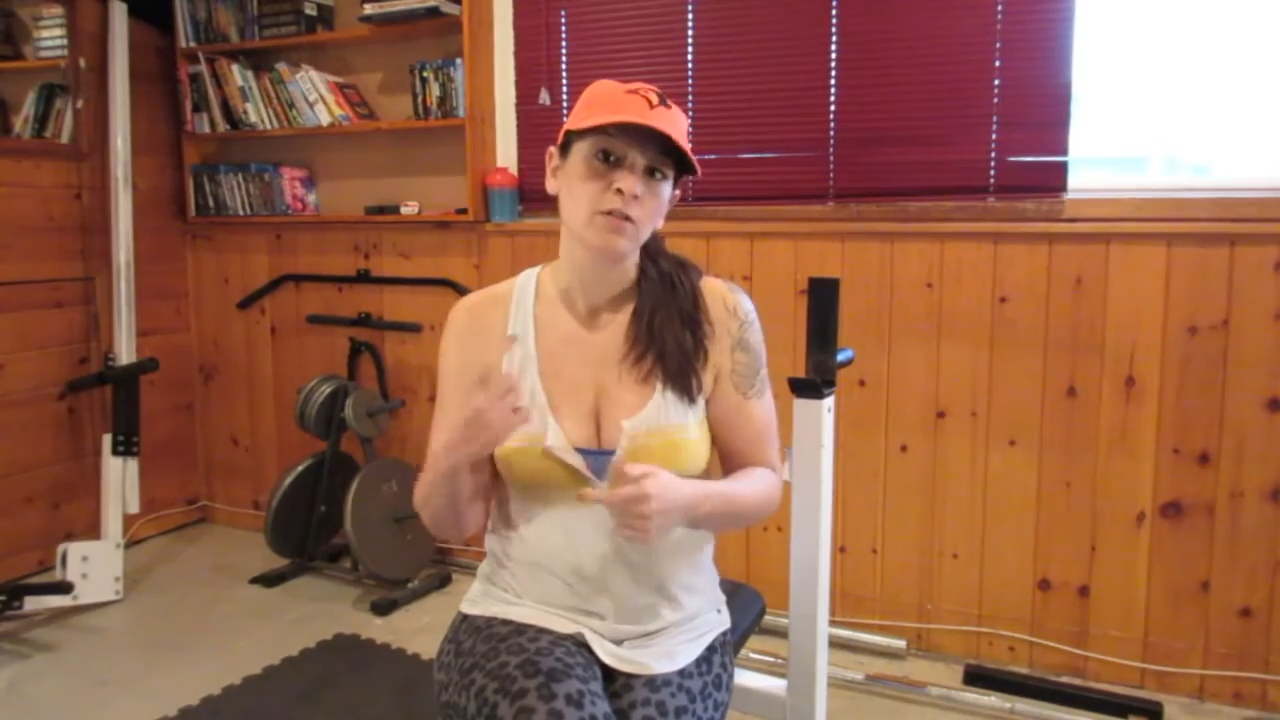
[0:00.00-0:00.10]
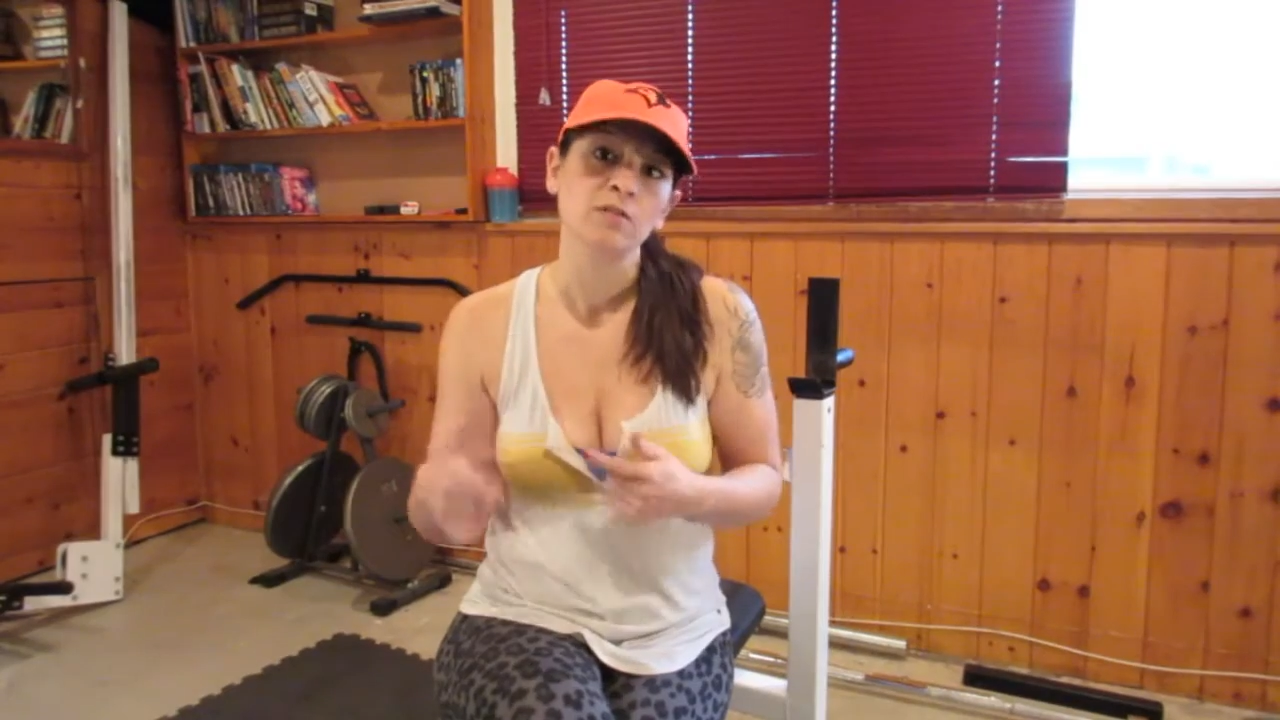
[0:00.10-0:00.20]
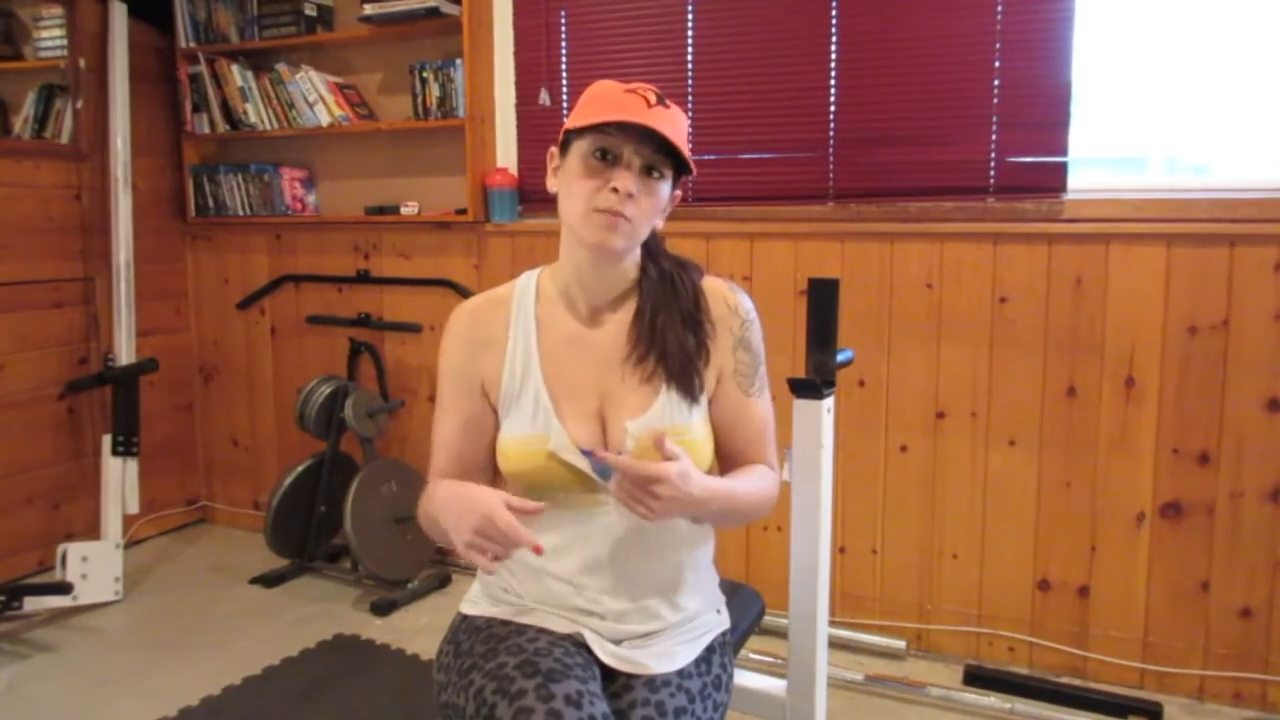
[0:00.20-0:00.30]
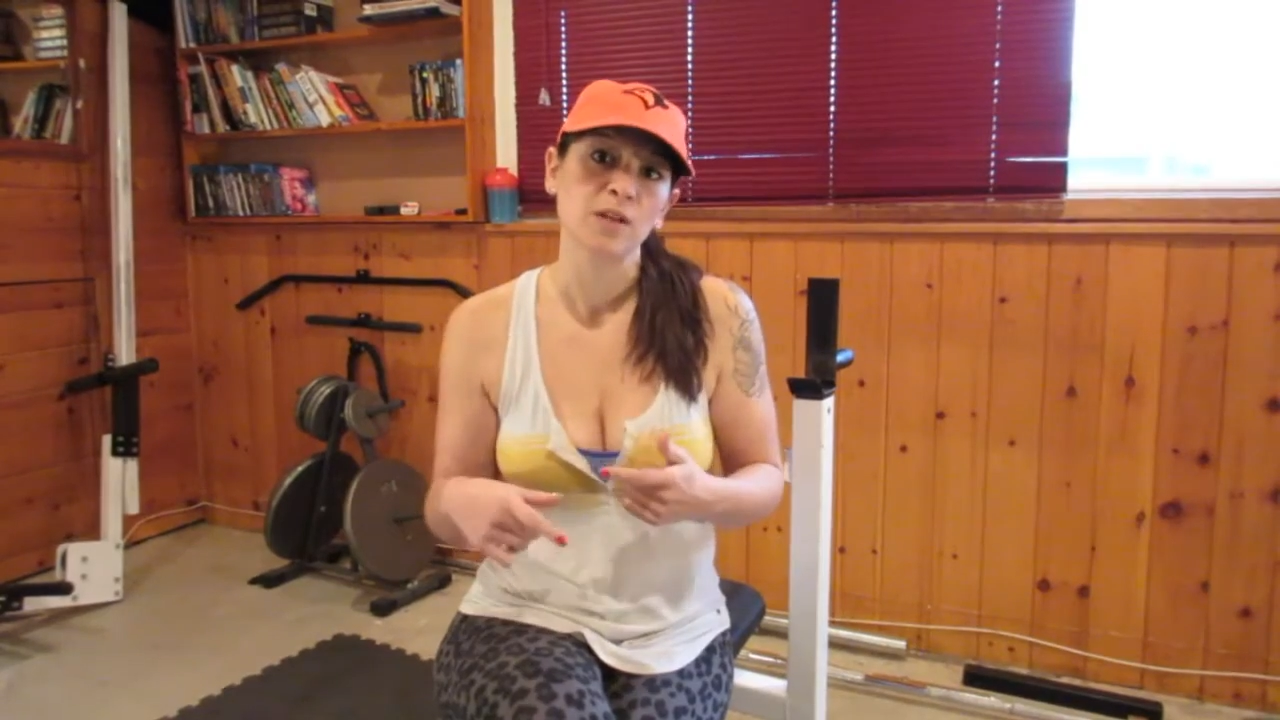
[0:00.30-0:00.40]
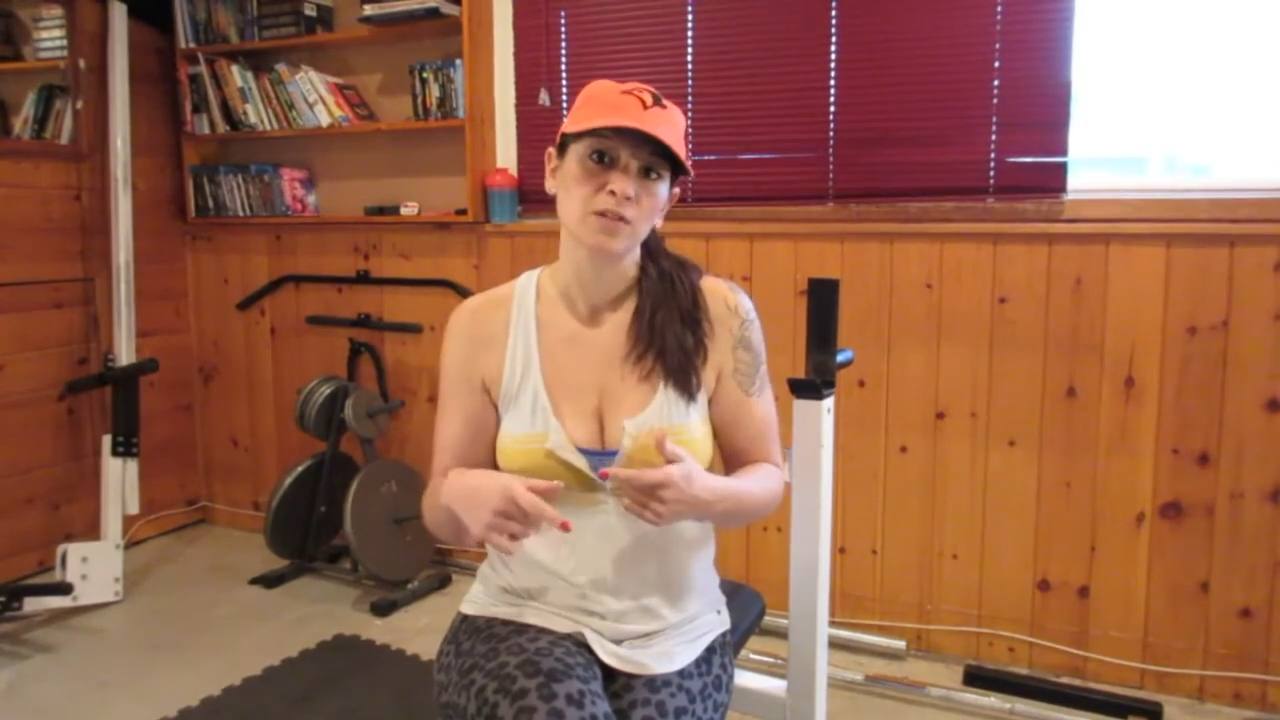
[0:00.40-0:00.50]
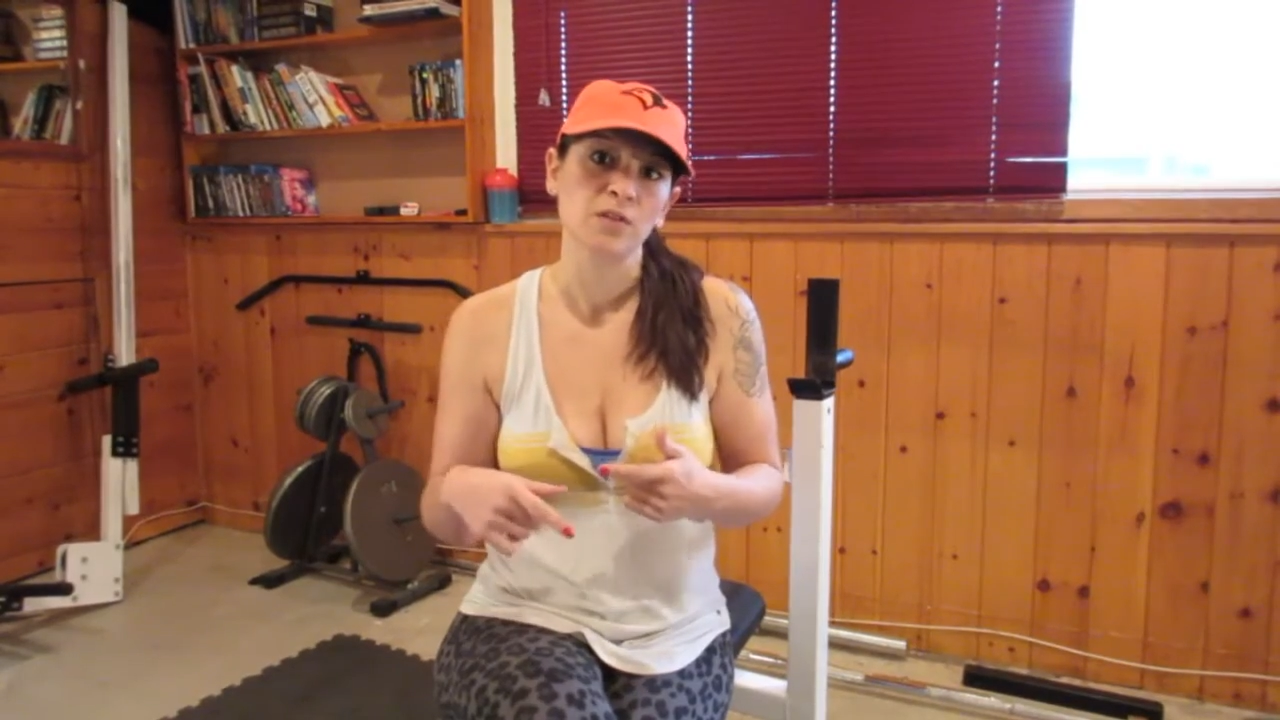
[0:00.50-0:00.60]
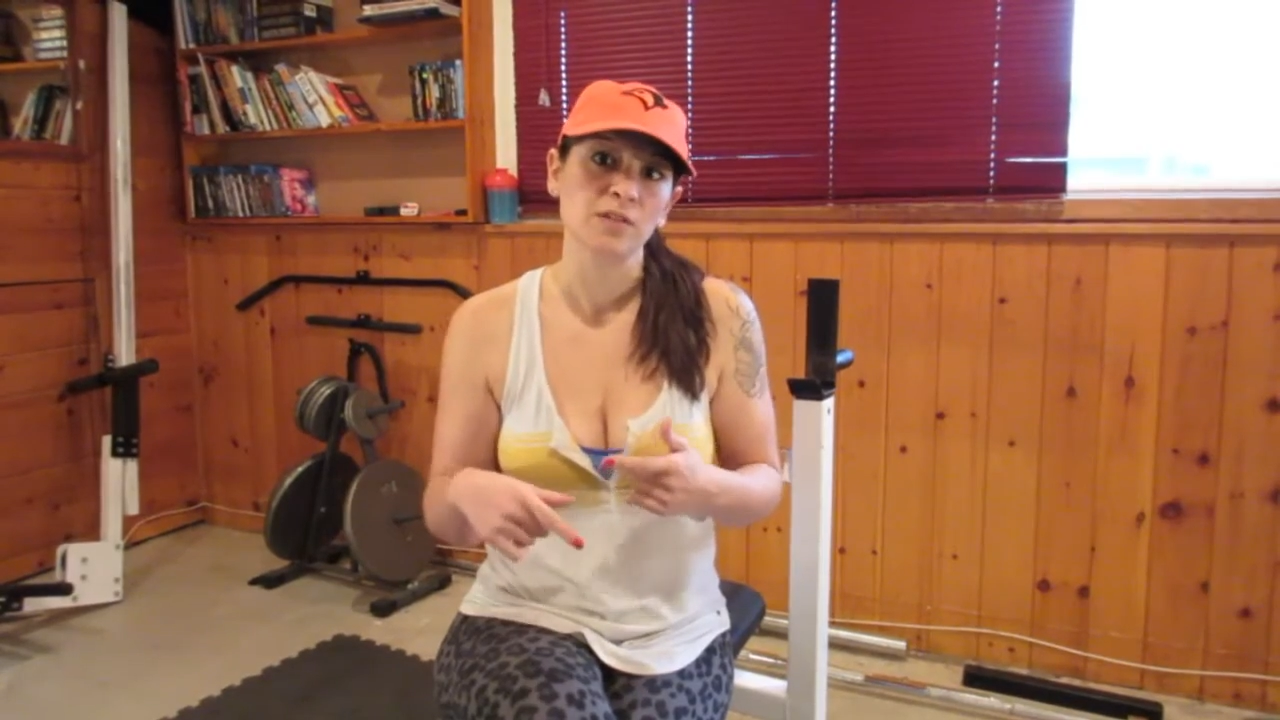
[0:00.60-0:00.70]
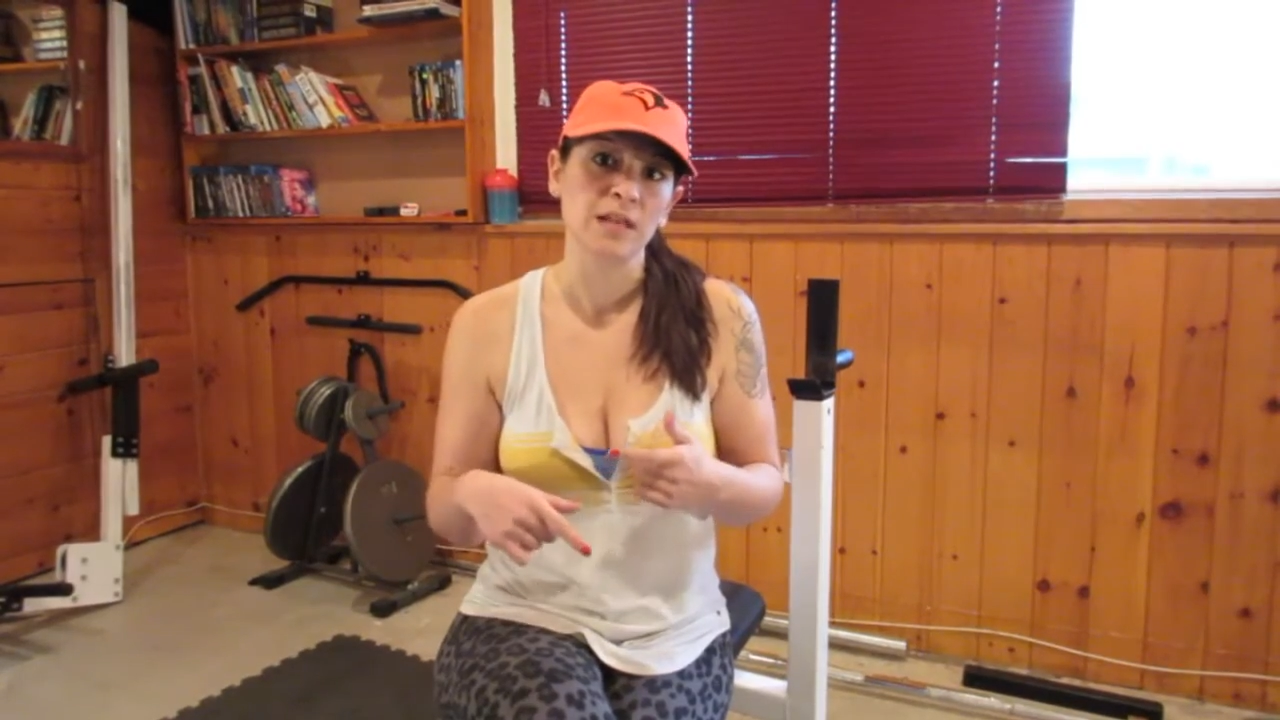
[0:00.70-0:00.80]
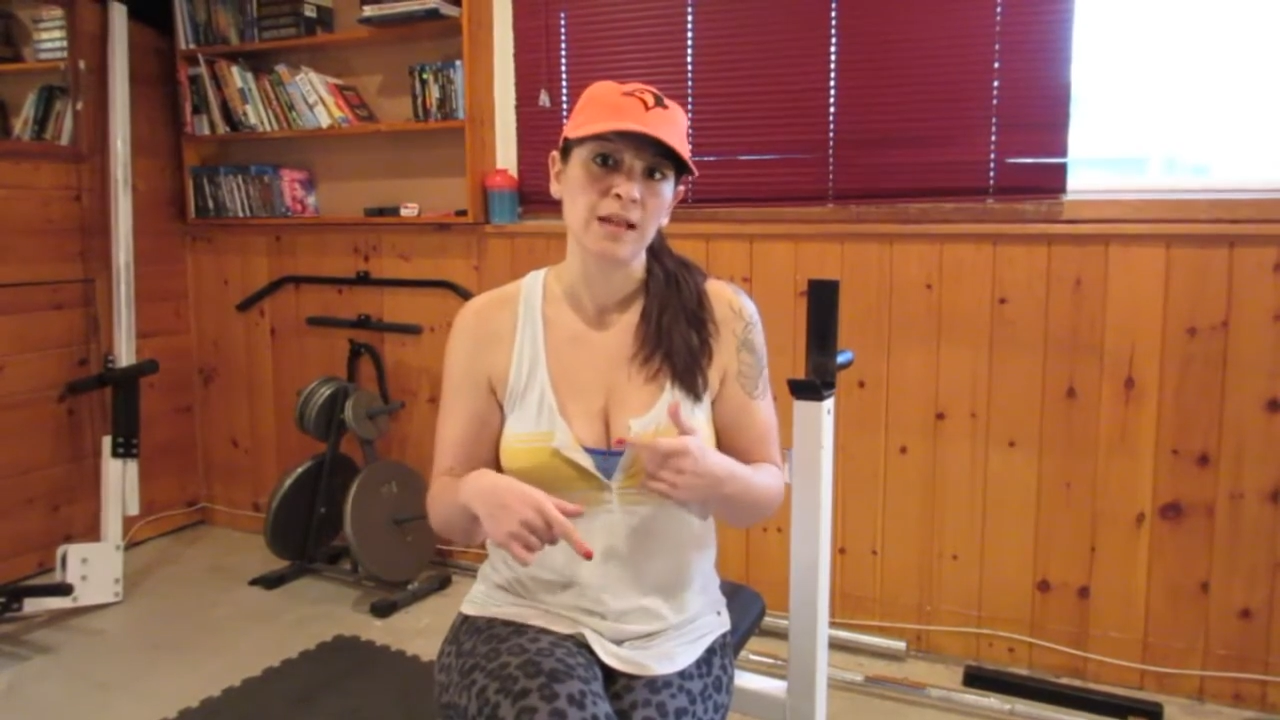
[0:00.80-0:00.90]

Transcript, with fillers: those muscles